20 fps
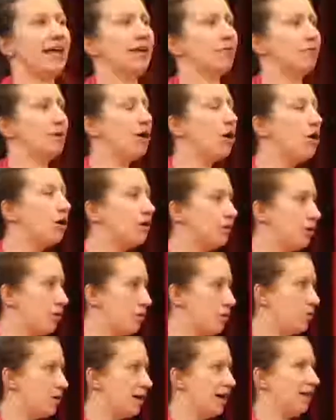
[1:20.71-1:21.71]
and we all
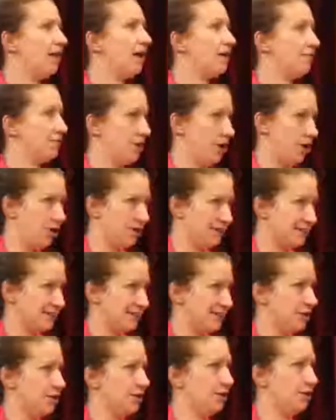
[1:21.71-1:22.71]
know a lot of the artists
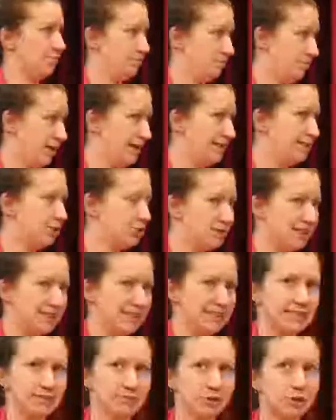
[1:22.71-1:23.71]
that made
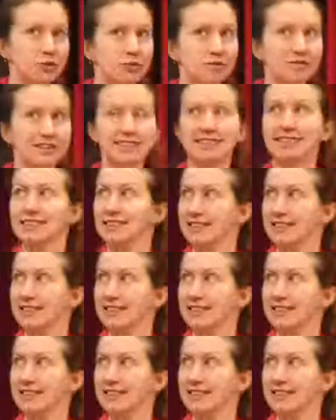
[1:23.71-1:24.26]
surrealism. Two of these